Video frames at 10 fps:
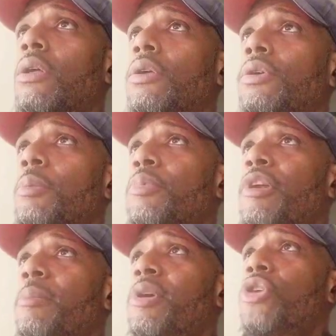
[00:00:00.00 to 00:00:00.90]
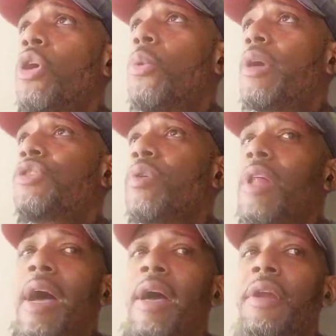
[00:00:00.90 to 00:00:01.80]
can pretty much always
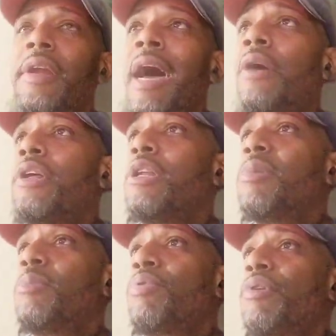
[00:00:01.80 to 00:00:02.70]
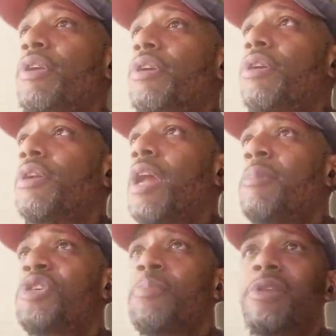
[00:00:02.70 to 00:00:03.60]
rely on an Audi to be pretty good. I
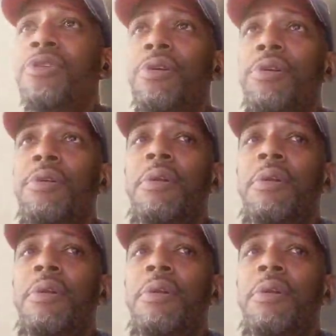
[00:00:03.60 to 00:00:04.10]
missed my turn.